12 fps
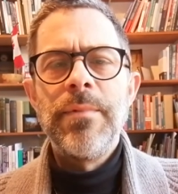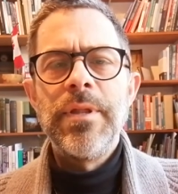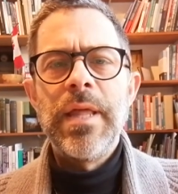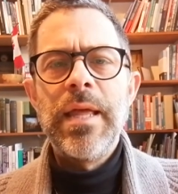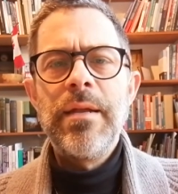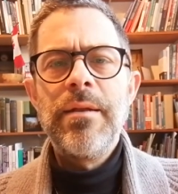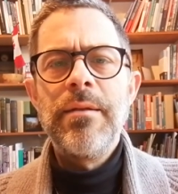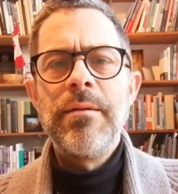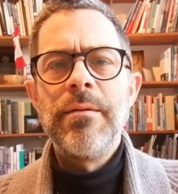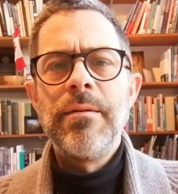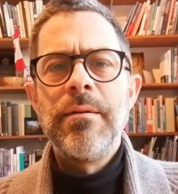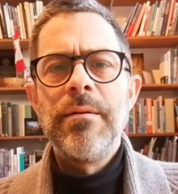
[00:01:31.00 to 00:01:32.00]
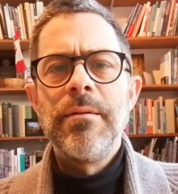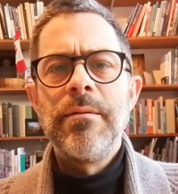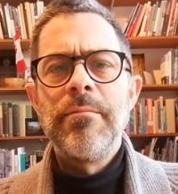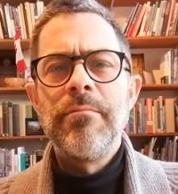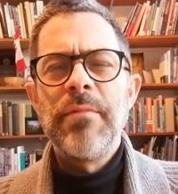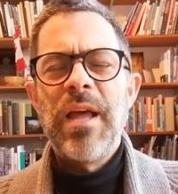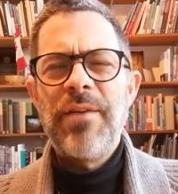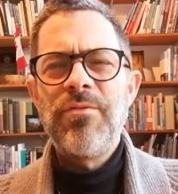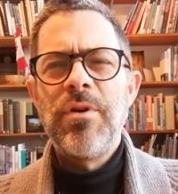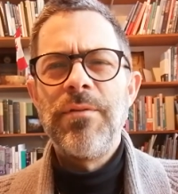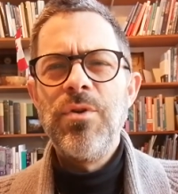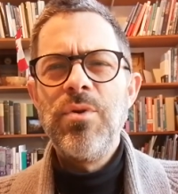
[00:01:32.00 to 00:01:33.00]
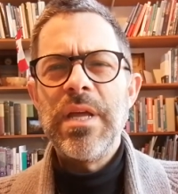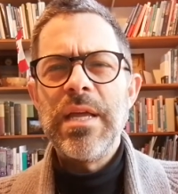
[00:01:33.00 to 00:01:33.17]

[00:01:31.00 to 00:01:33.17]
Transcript: But then, after a few